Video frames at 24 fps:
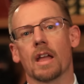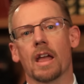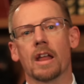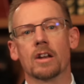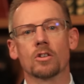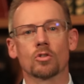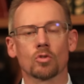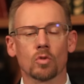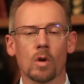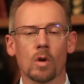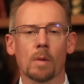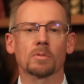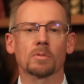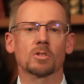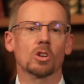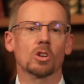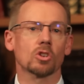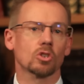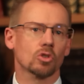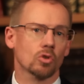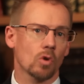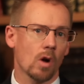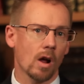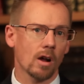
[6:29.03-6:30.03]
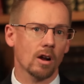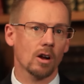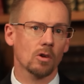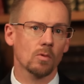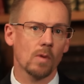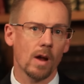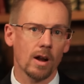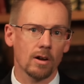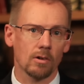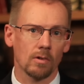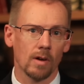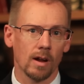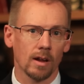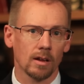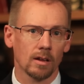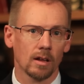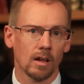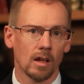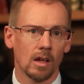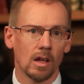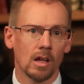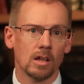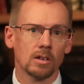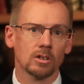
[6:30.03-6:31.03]
and Trump's stronger rhetoric
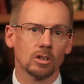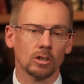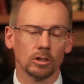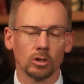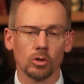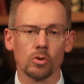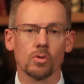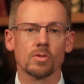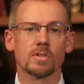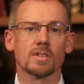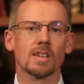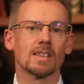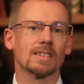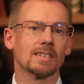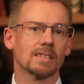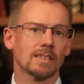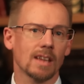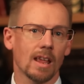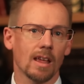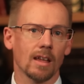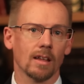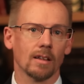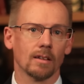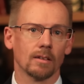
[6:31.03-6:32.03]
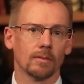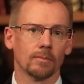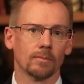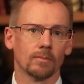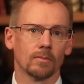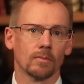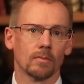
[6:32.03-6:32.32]
to lose its sting.